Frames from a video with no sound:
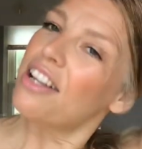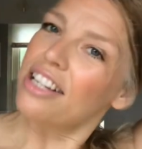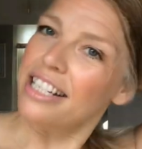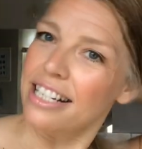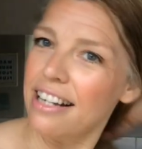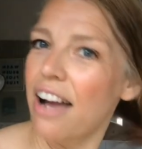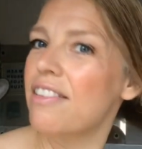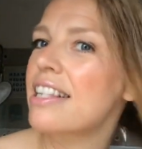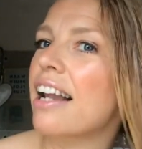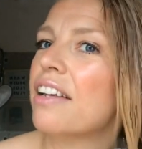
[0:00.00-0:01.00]
you didn't have
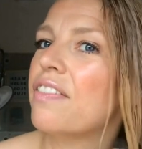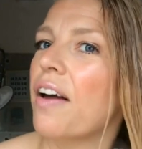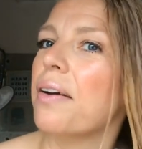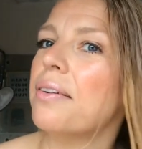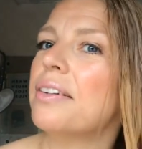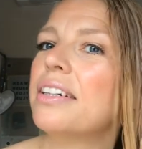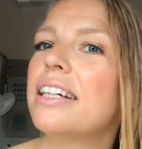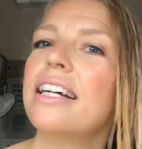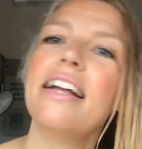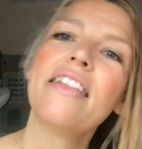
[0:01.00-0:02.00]
a telephone
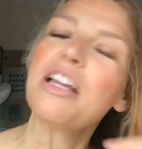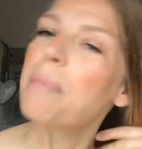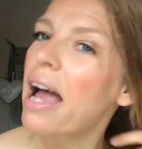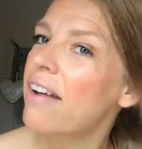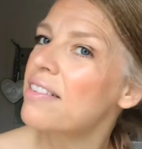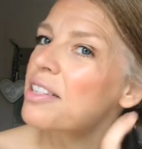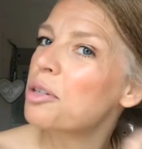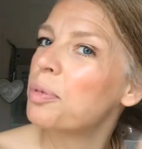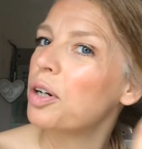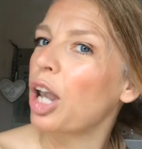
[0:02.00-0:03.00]
that your parents
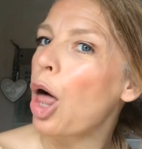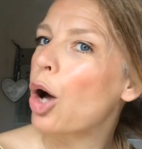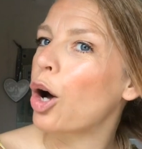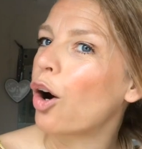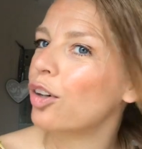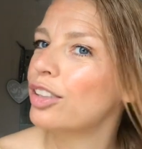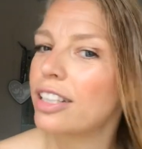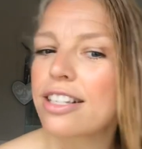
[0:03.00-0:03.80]
could put a lock on,